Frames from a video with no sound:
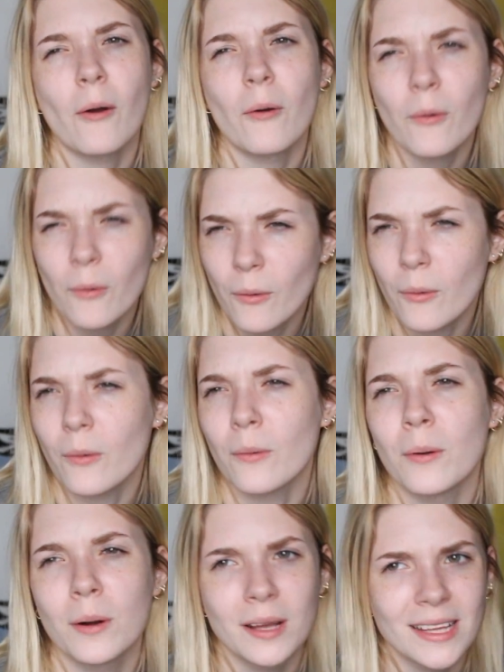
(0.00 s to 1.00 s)
Oh,
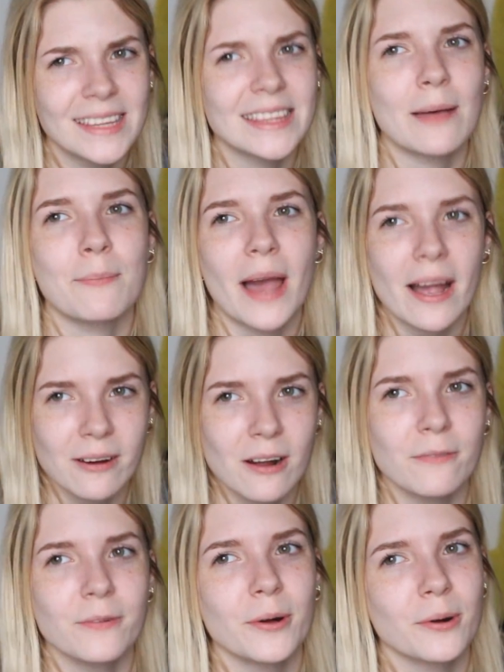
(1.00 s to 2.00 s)
that
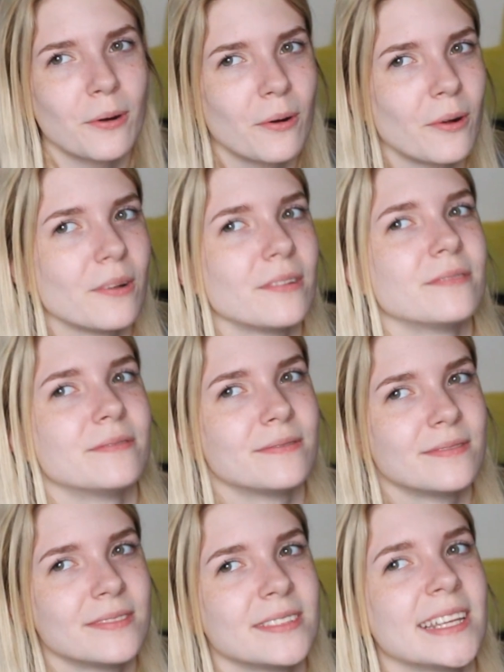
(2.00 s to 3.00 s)
background vocal.
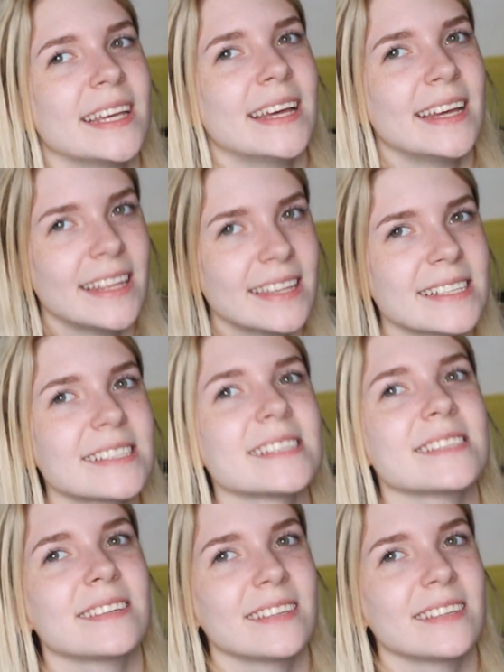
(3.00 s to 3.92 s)
This is